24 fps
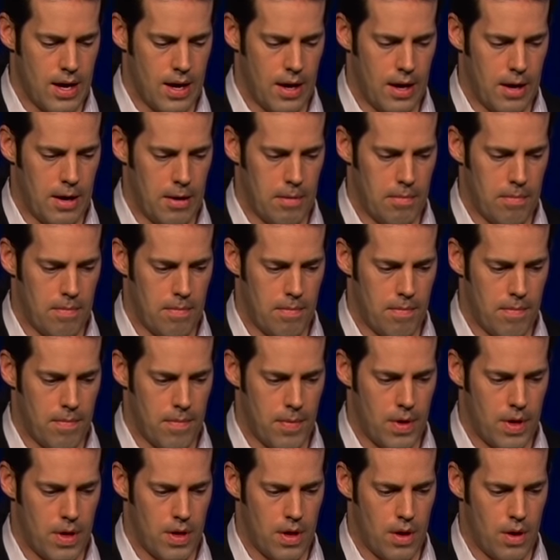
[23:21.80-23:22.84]
um,
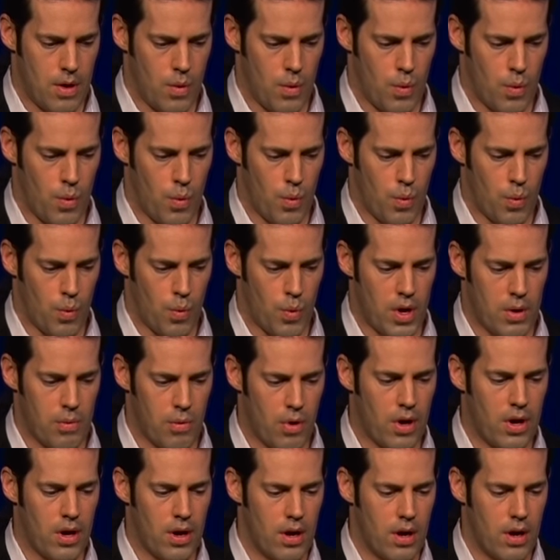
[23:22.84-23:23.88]
we
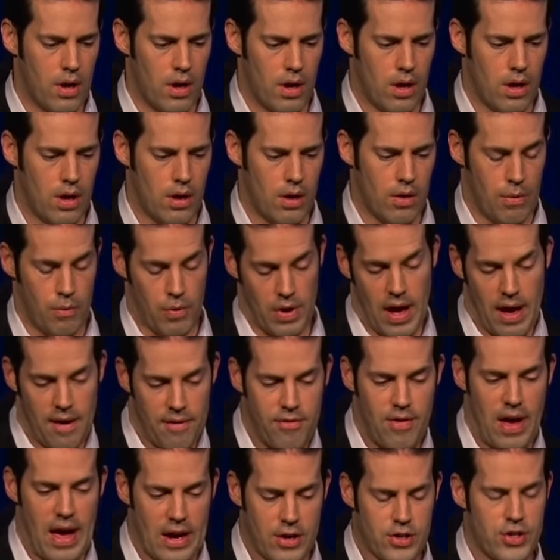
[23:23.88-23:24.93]
want to, we
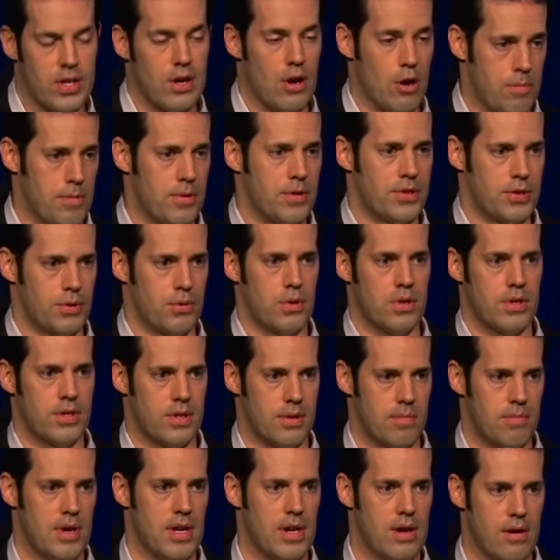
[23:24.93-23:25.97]
have actually open sourced
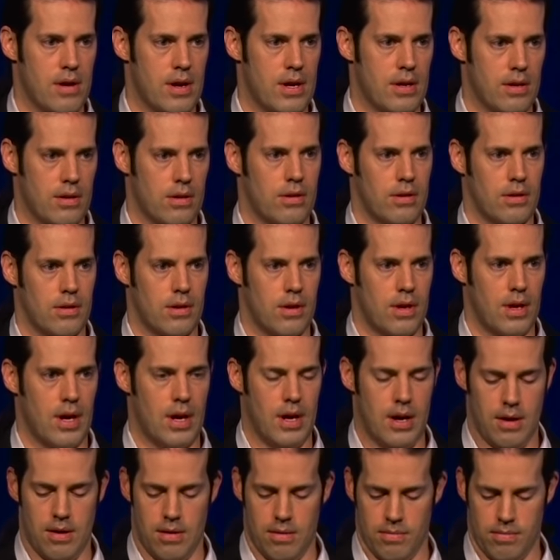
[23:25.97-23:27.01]
the metering,
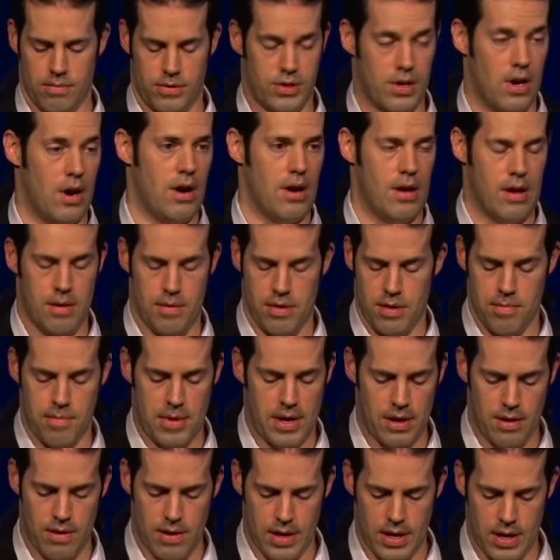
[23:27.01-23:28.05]
um, so, uh, the
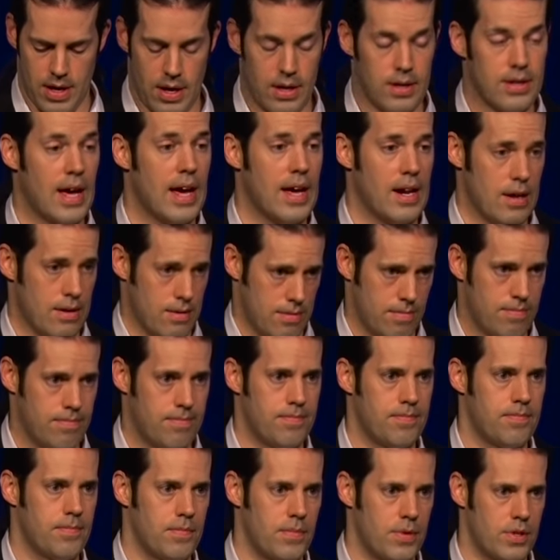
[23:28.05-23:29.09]
metering uh, data
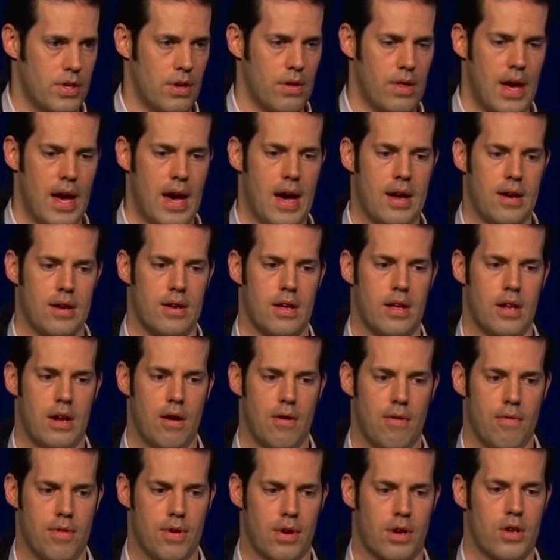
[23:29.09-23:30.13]
so that, you
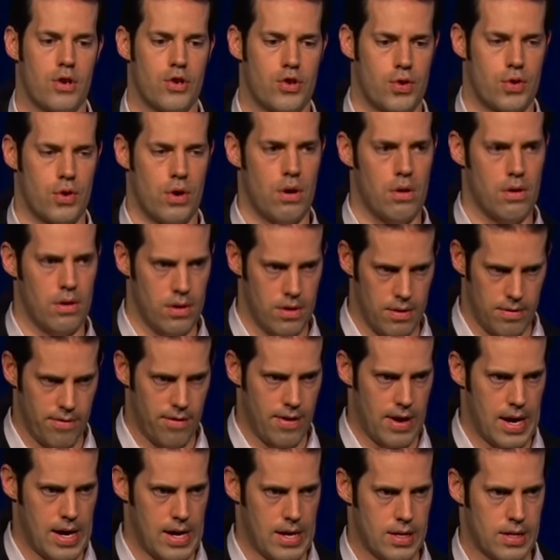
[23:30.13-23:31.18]
know, the control of the
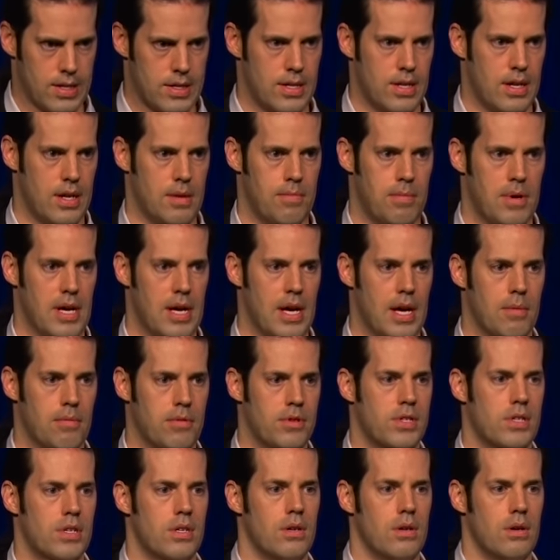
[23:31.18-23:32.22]
device and being
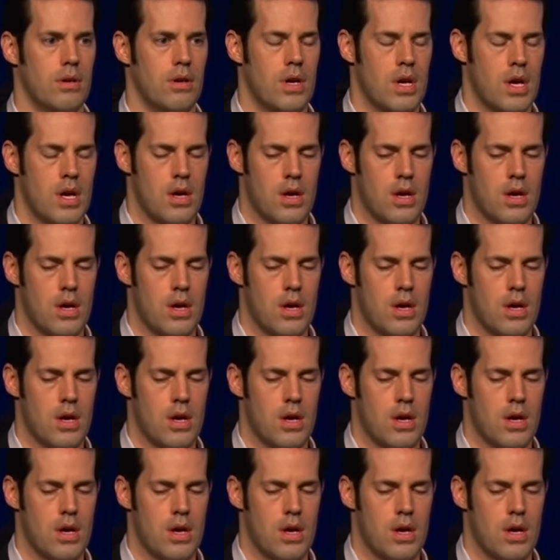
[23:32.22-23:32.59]
able to